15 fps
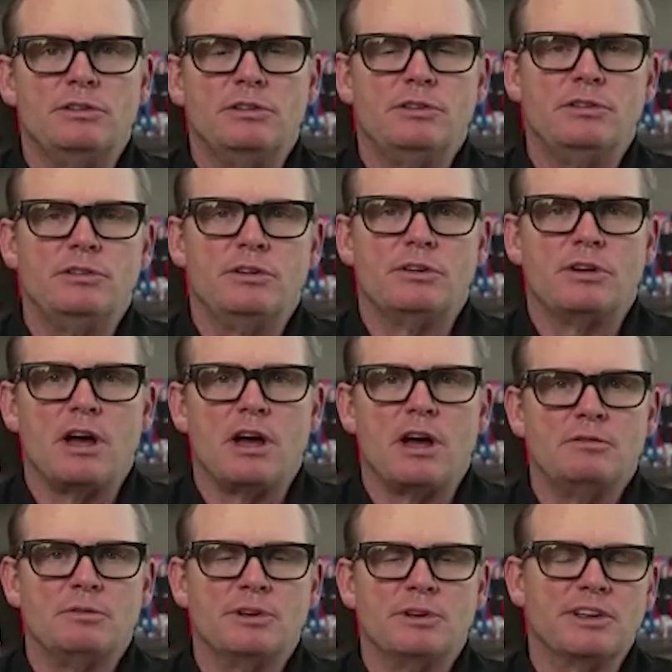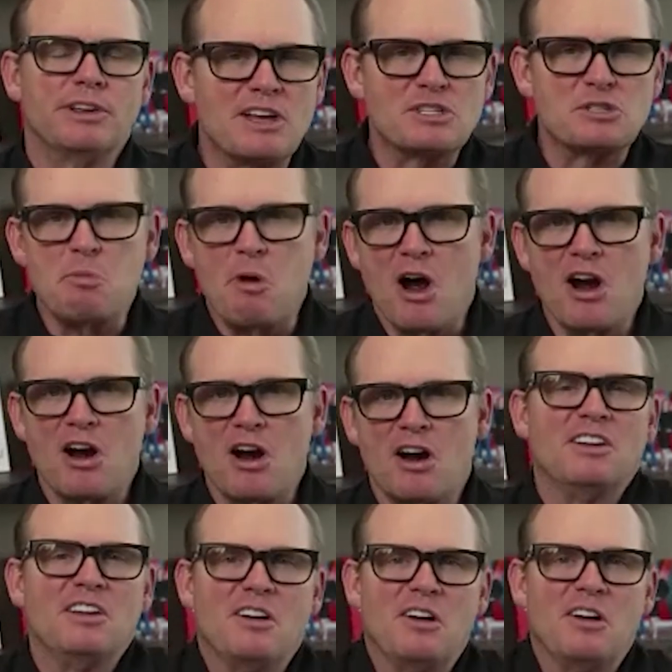you're not really that
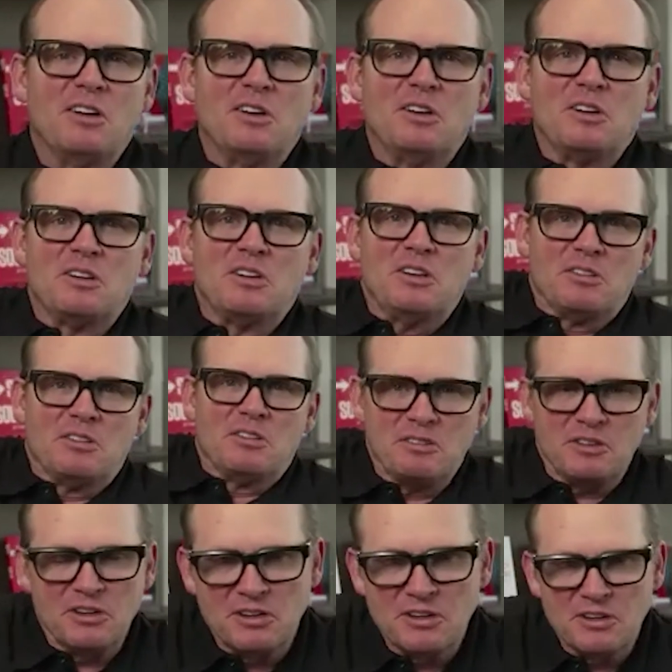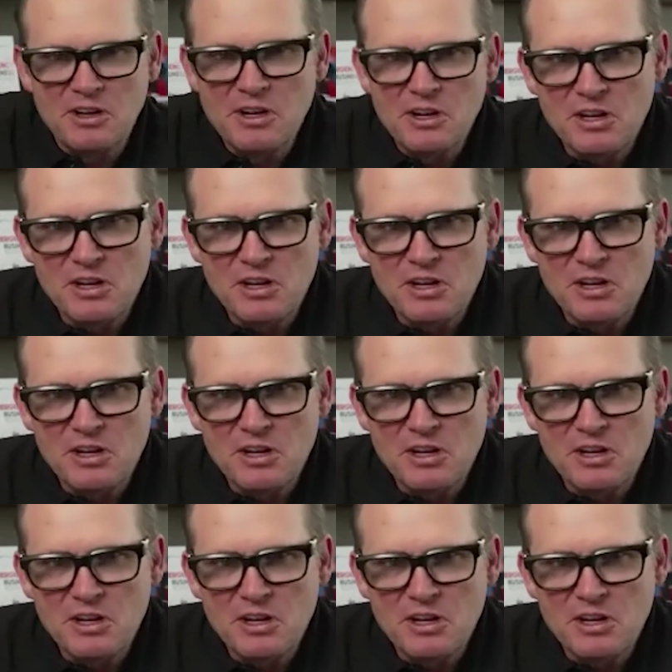smart you know you're you're you're